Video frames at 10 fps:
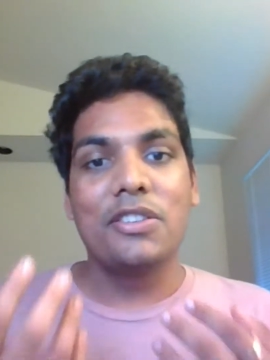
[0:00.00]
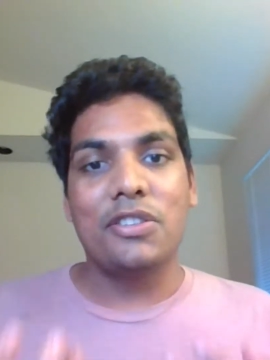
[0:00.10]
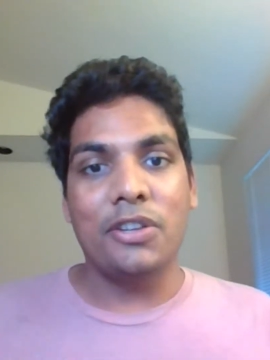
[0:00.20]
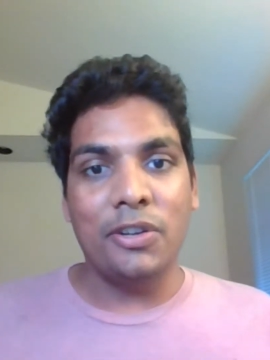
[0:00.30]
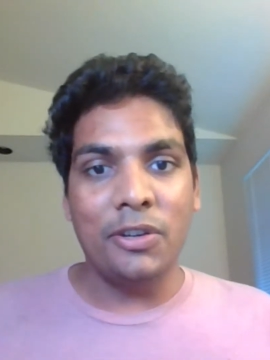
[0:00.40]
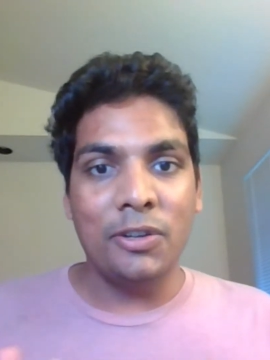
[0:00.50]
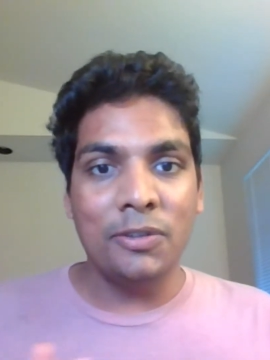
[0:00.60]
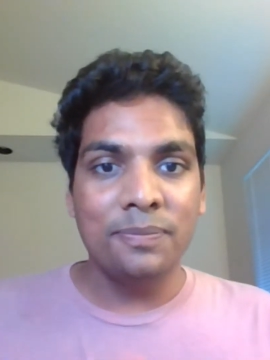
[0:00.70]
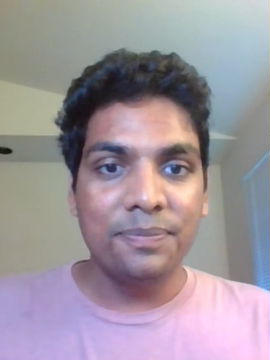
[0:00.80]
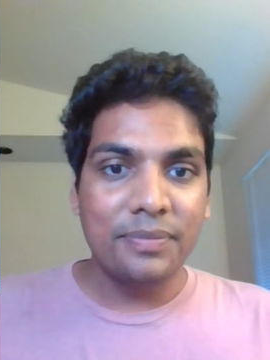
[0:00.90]

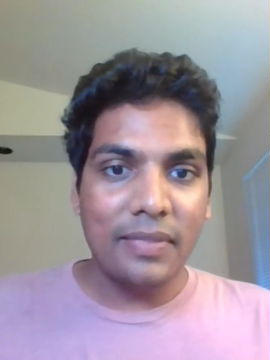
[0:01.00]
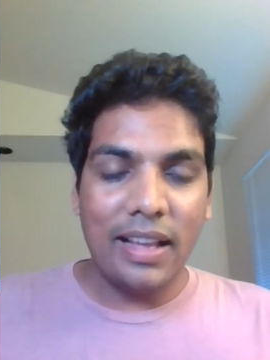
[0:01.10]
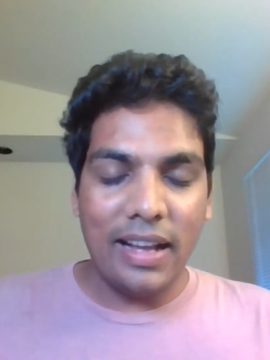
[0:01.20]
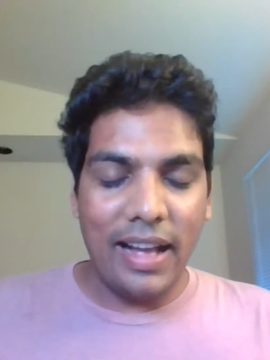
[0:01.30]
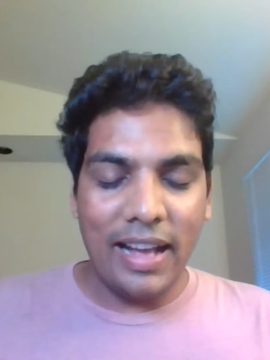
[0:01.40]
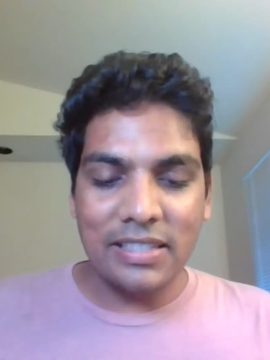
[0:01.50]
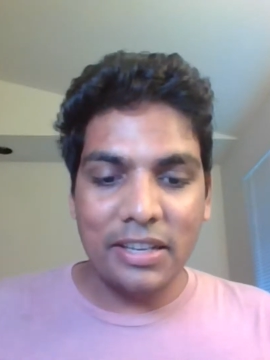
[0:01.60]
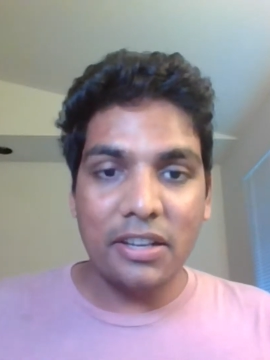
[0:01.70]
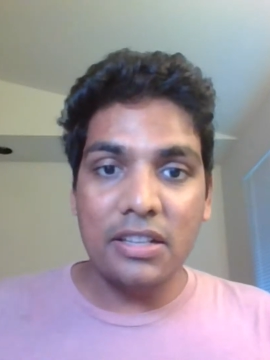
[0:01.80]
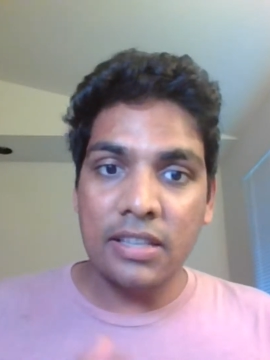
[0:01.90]
So, as
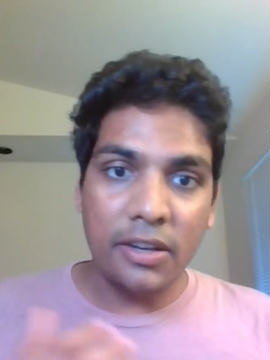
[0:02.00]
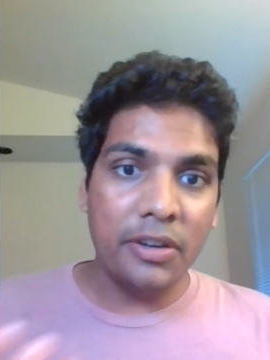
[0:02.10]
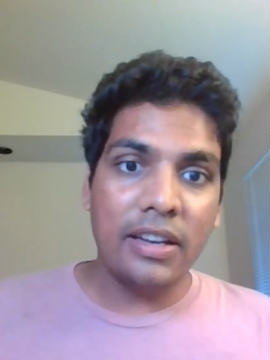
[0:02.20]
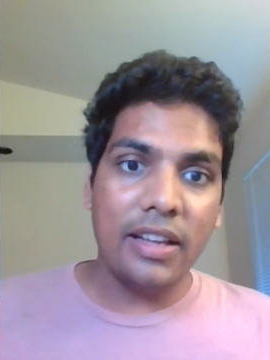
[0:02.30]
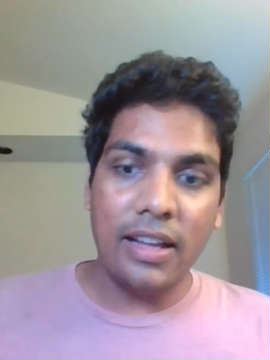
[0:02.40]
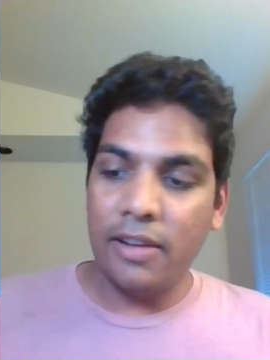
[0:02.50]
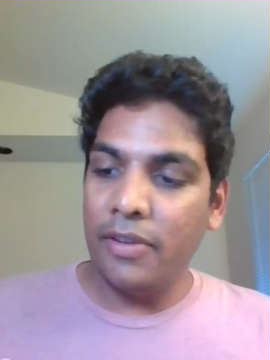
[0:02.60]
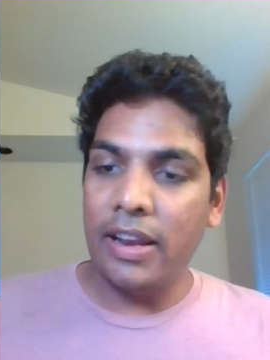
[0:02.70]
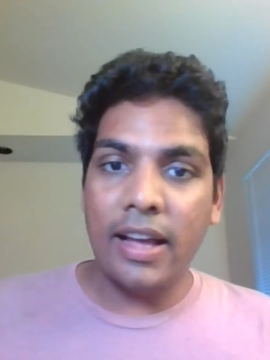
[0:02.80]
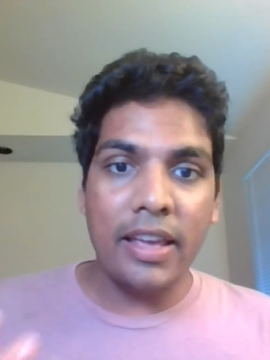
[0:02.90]
it turns out,
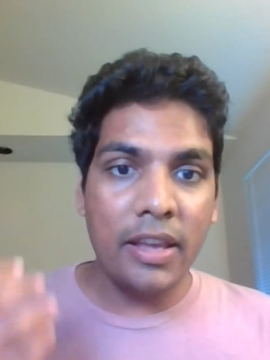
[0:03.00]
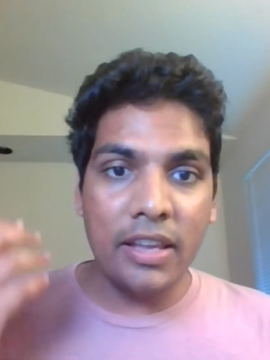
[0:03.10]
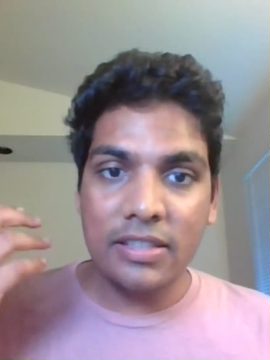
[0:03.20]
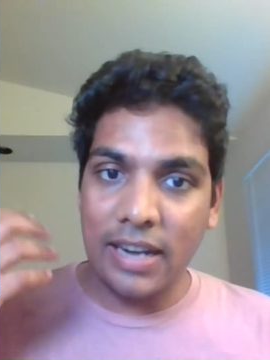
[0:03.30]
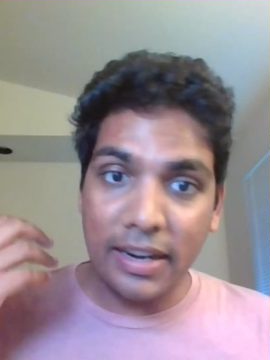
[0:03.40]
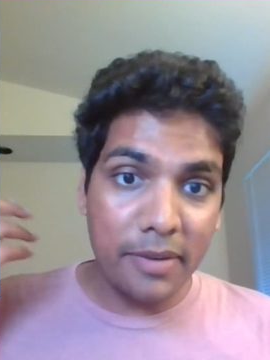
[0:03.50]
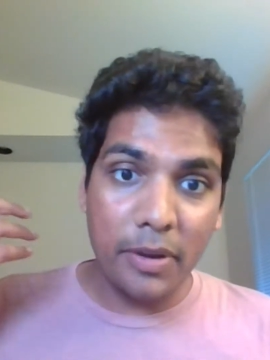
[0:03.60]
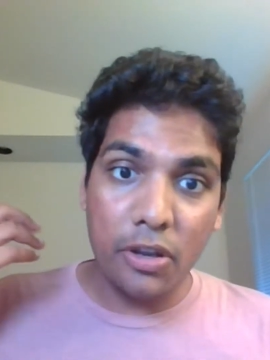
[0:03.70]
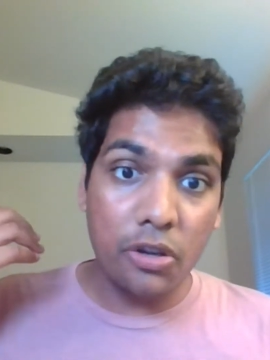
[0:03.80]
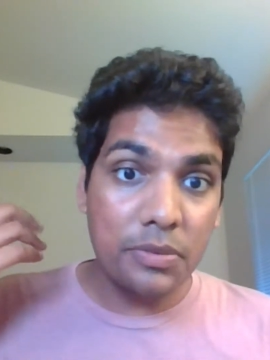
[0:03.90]
when I started my
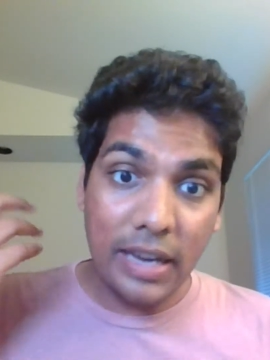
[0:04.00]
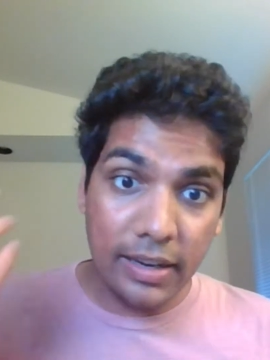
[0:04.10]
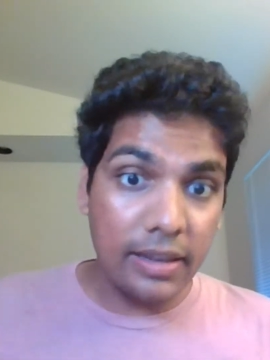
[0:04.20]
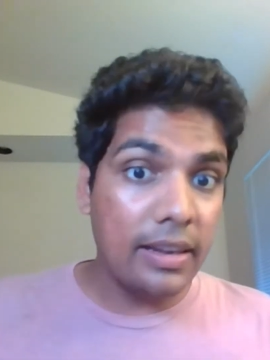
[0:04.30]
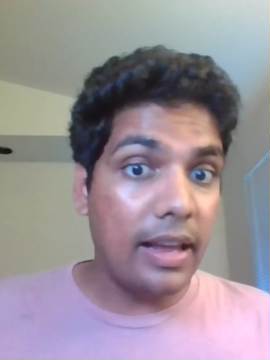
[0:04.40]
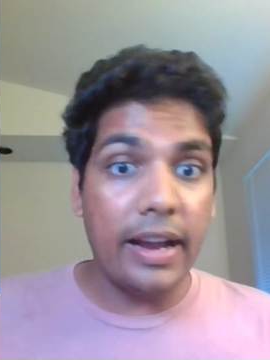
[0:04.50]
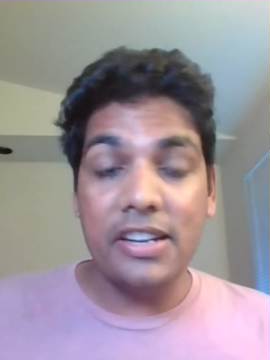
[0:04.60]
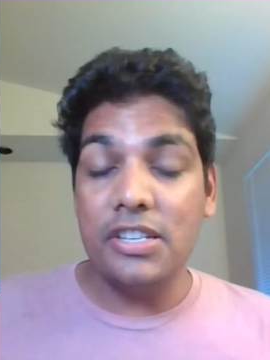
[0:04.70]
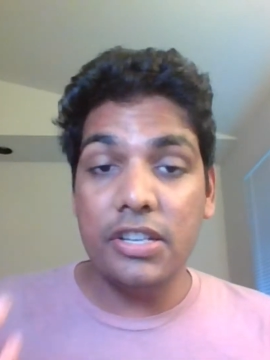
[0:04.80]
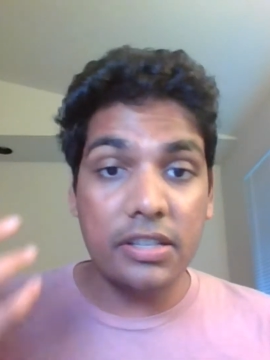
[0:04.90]
YouTube channel, I
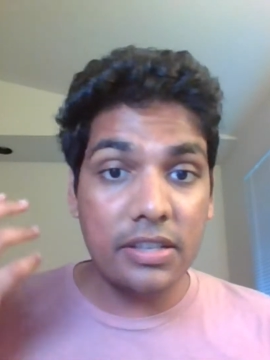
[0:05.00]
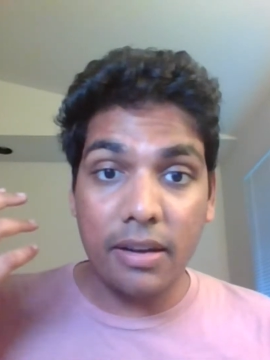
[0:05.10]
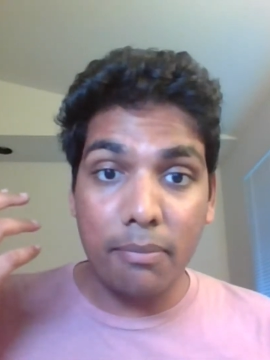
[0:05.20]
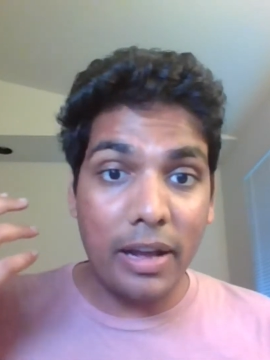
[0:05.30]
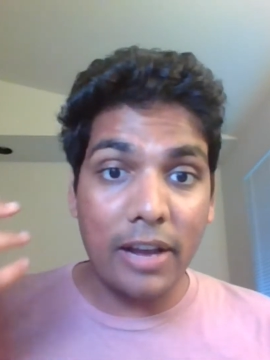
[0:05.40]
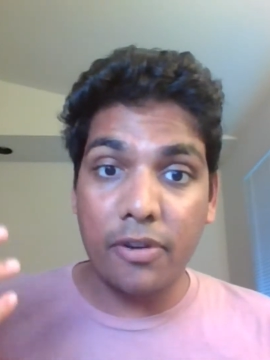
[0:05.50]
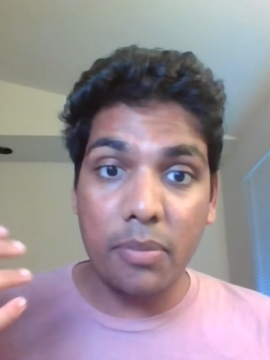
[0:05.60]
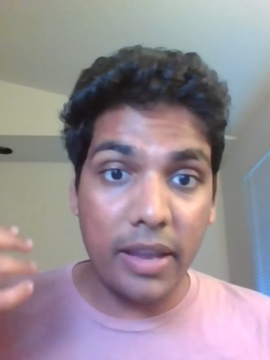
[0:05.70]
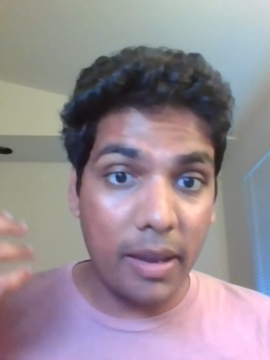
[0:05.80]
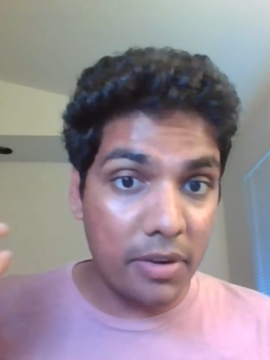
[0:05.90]
just come back
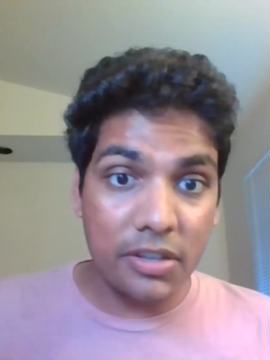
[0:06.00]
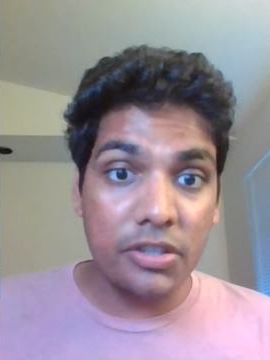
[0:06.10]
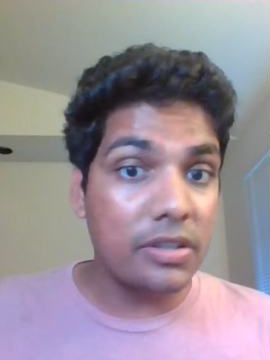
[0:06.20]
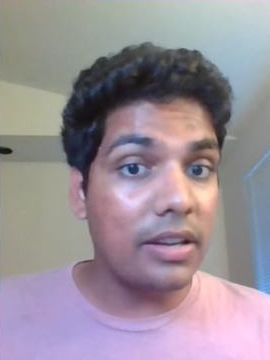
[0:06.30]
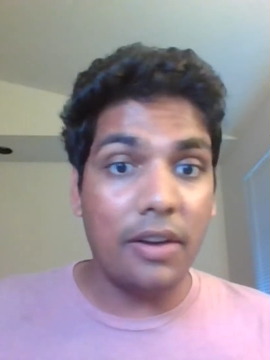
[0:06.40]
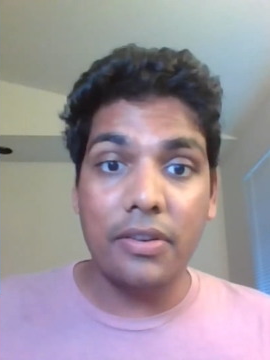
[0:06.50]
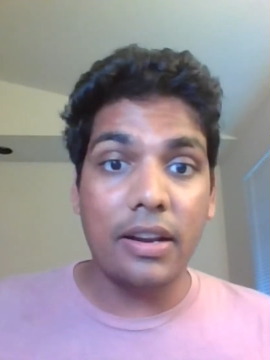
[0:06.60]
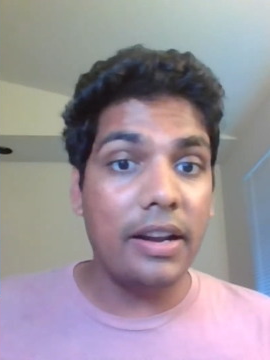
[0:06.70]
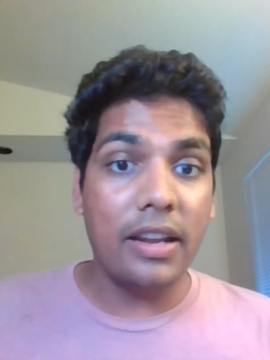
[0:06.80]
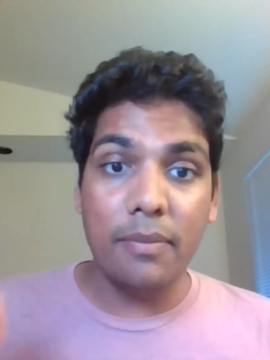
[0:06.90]
from Cambridge after
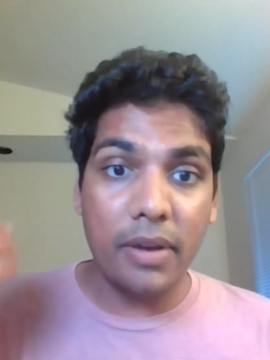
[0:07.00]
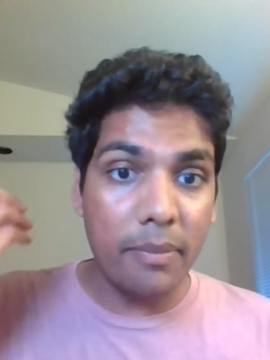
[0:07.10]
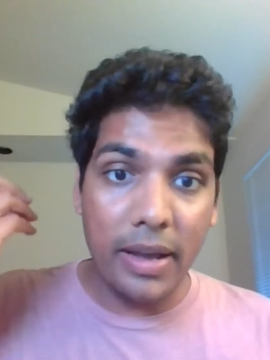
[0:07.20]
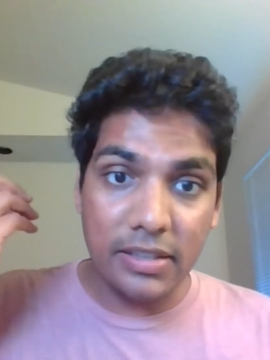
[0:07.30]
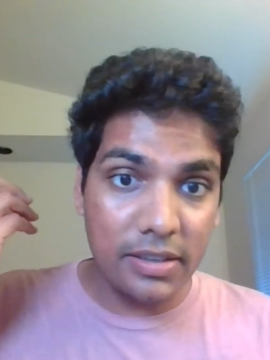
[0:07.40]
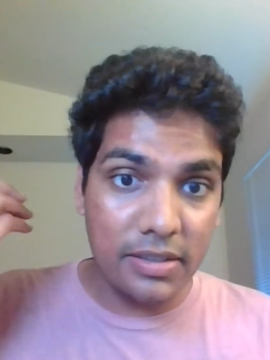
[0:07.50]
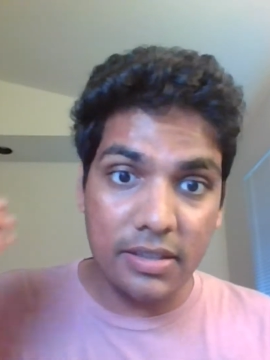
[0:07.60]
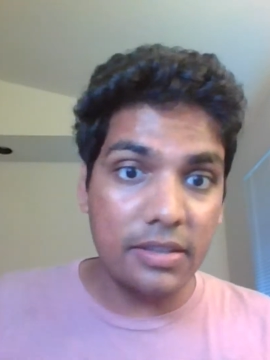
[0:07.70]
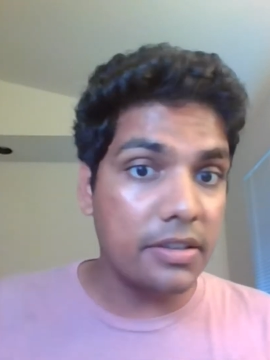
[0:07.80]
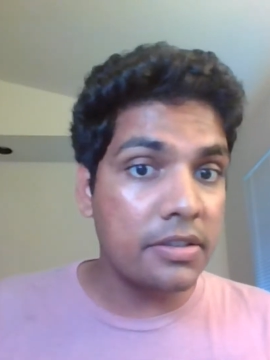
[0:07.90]
writing my bachelor's
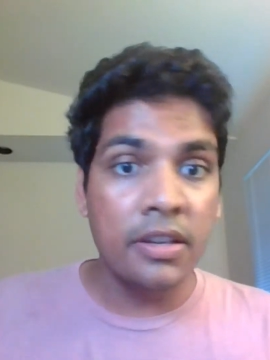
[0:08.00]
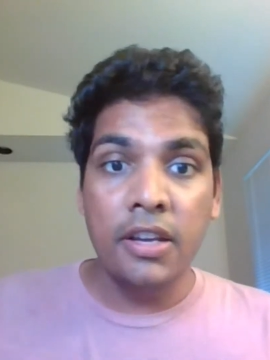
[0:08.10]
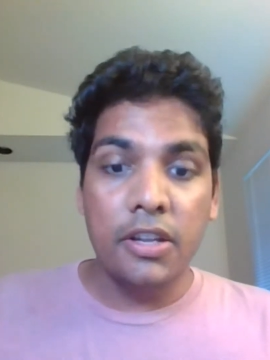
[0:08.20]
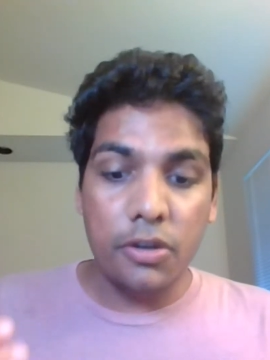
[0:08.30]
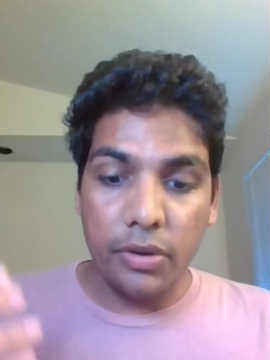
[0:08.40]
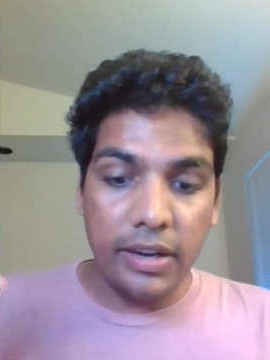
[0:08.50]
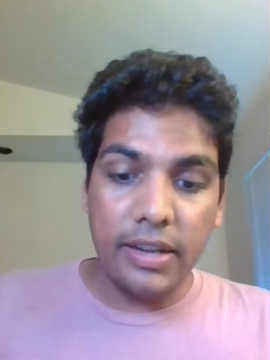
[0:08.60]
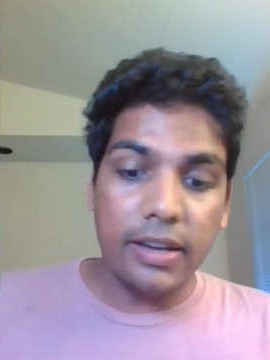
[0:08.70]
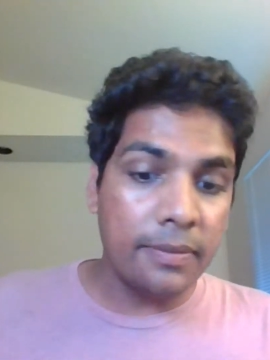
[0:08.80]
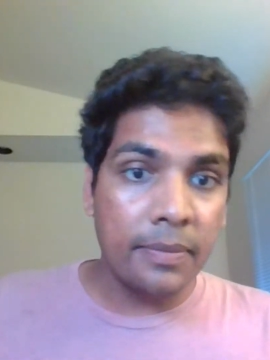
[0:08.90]
thesis to
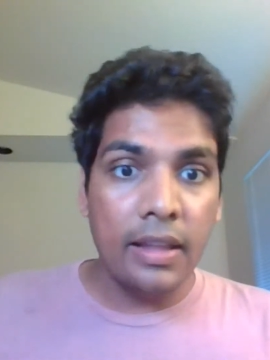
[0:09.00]
India,